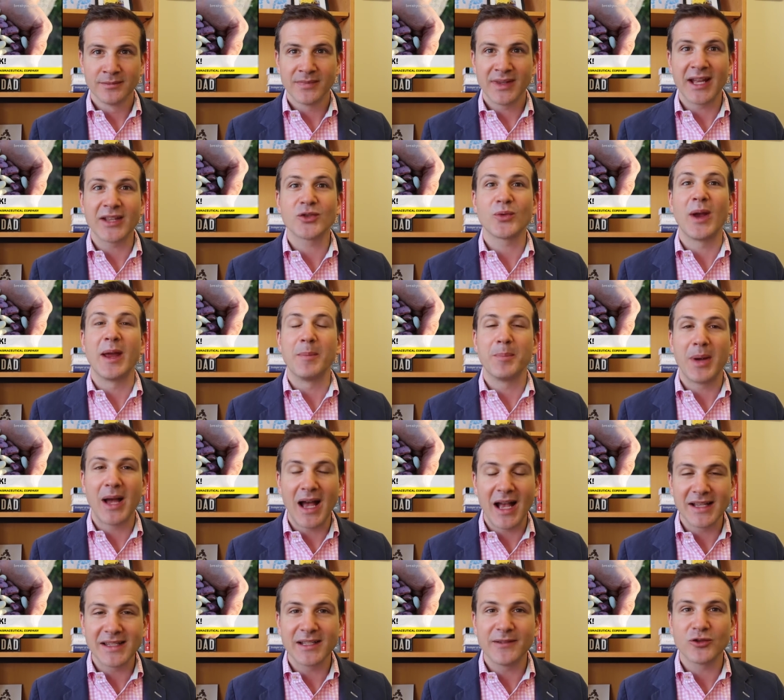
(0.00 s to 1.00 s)
That's right,
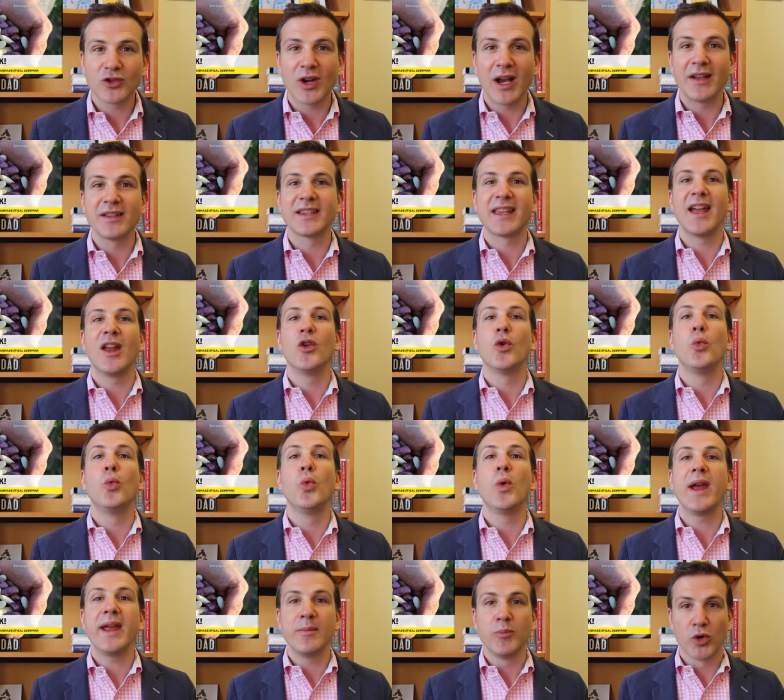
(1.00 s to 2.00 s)
positive trials get
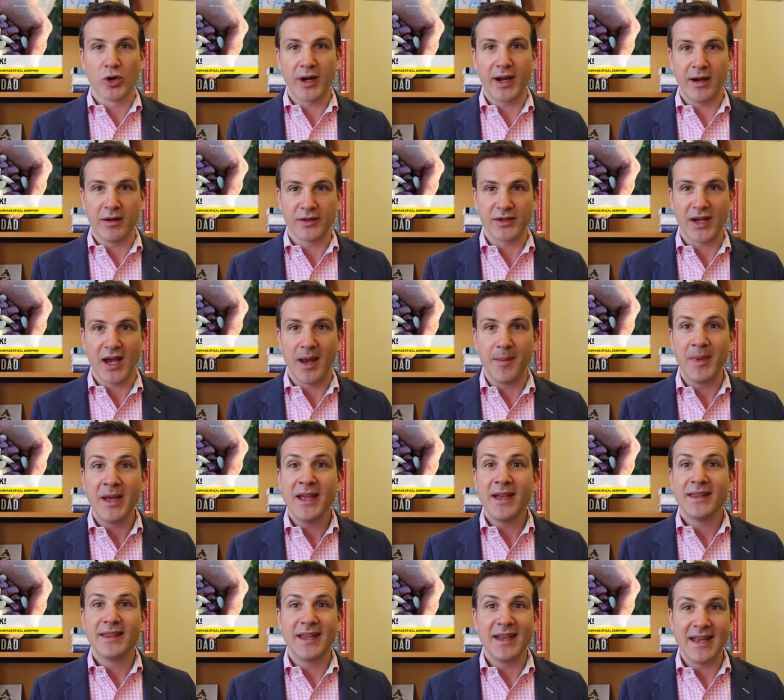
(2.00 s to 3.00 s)
way more airtime
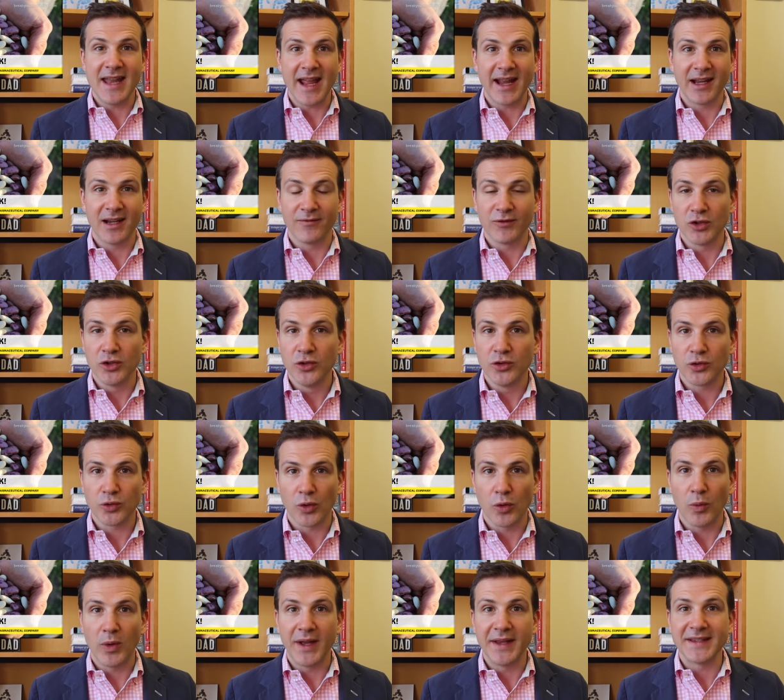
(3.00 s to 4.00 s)
than negative or
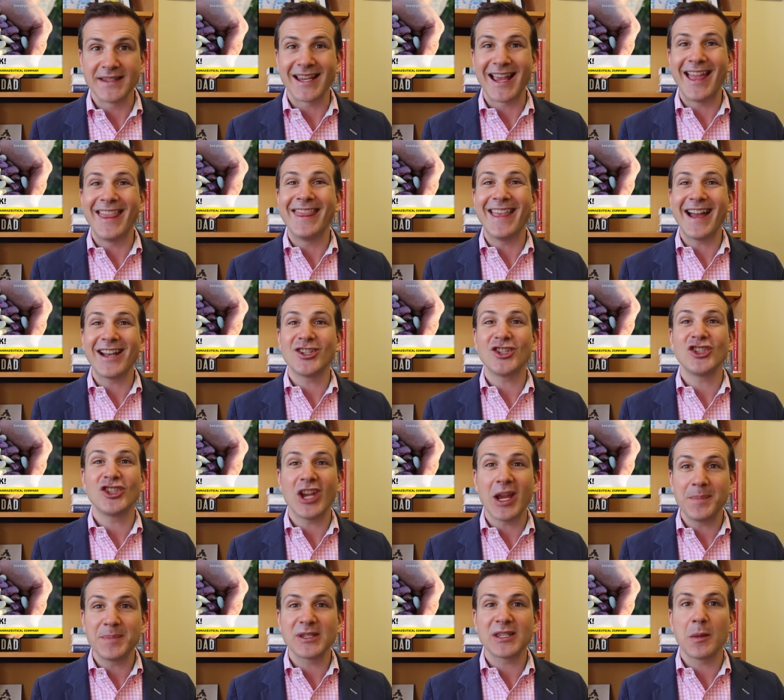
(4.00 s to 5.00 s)
neutral ones, and that
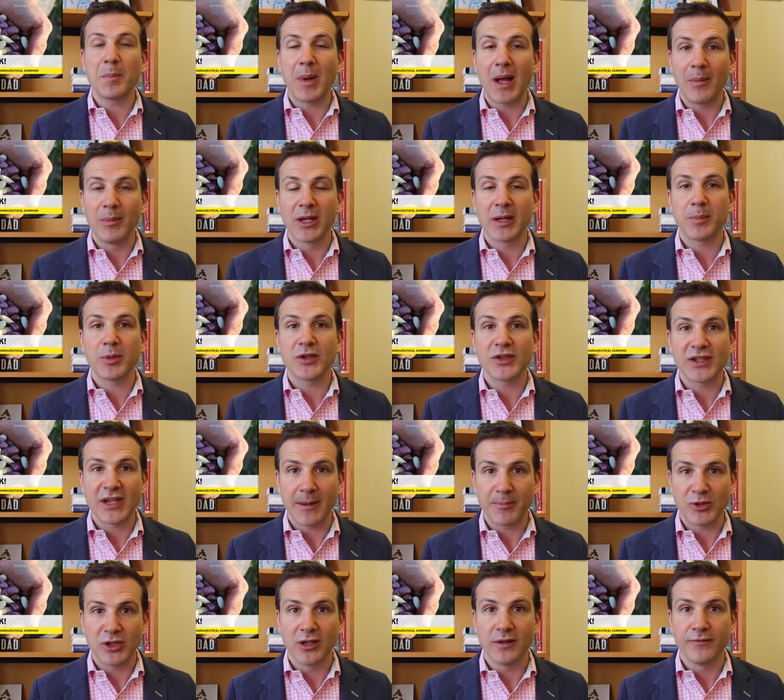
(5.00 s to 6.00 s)
shapes the public
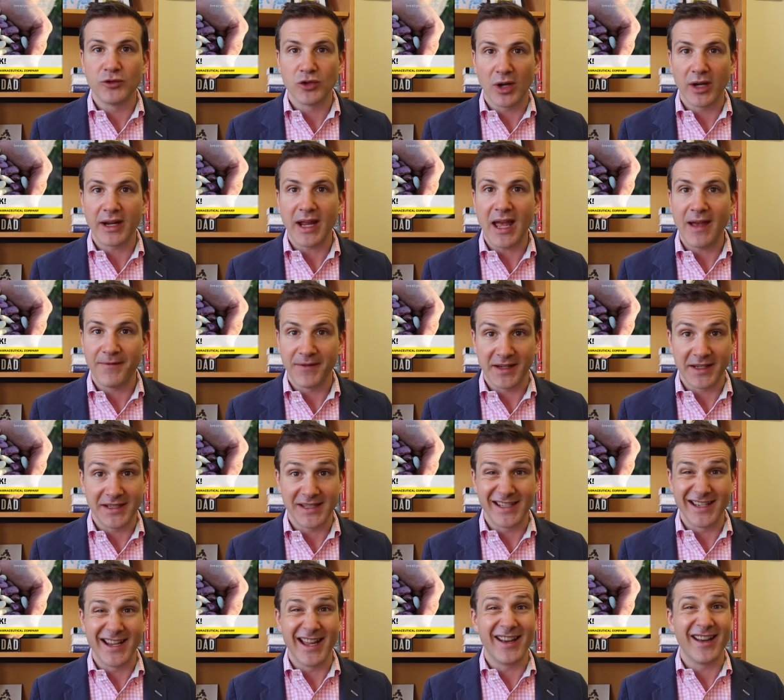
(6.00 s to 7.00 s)
perception of drug
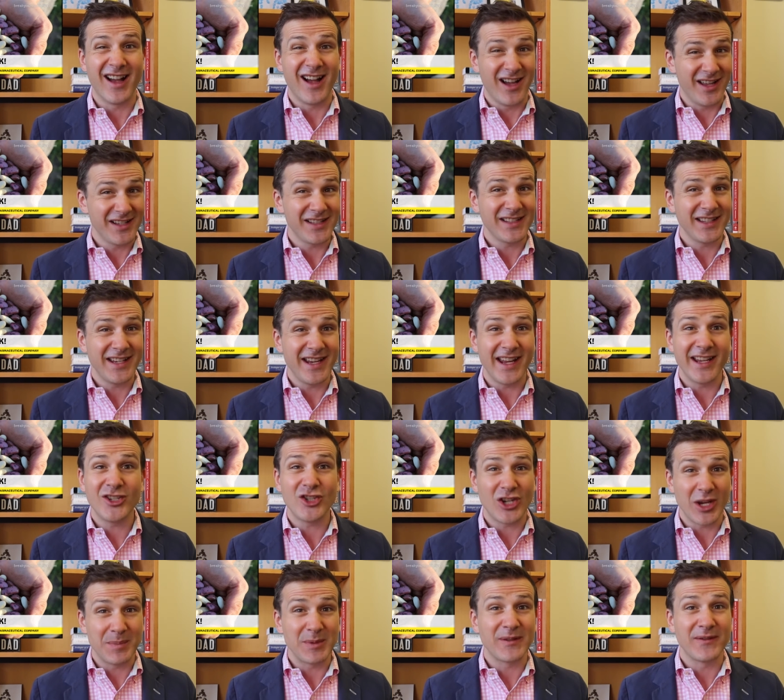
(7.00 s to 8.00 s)
efficacy, and honestly, it
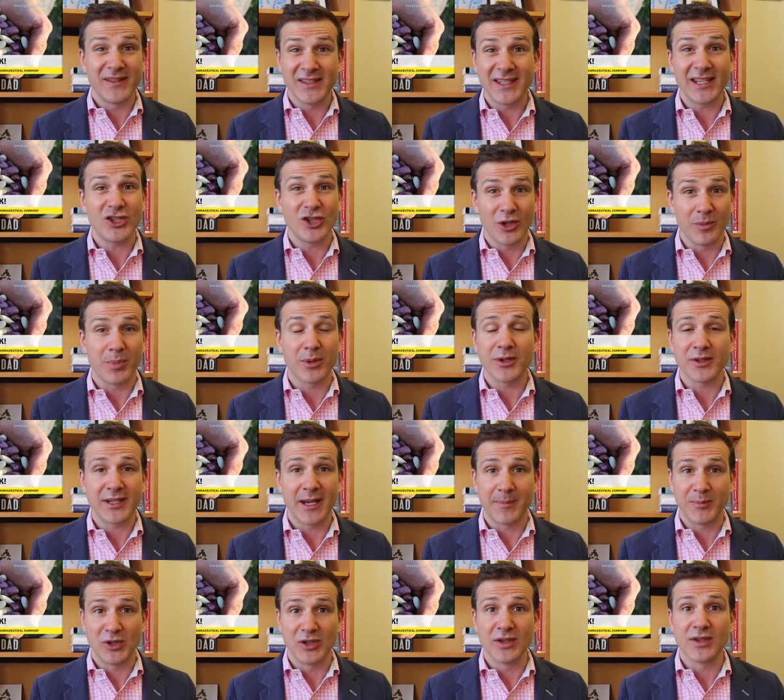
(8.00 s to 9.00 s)
shapes physician
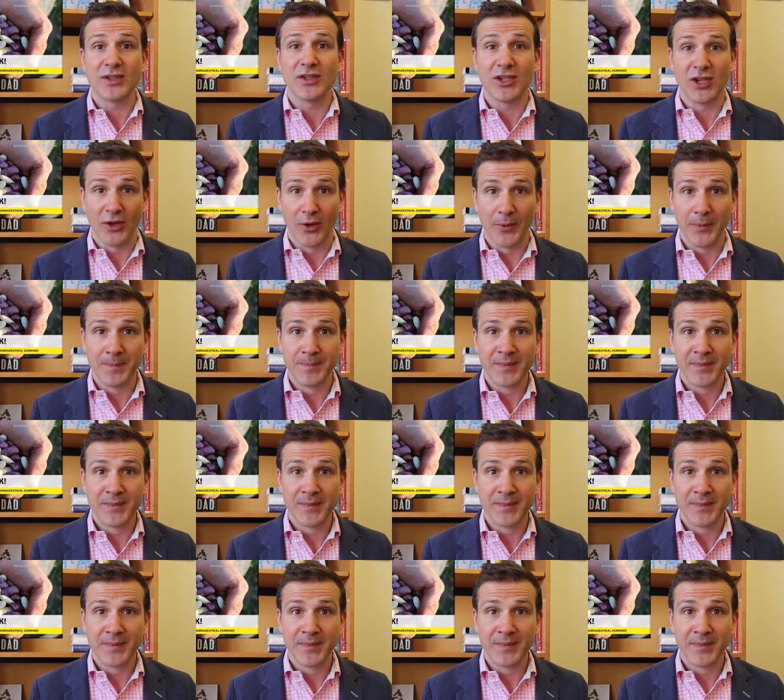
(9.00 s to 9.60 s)
perceptions too.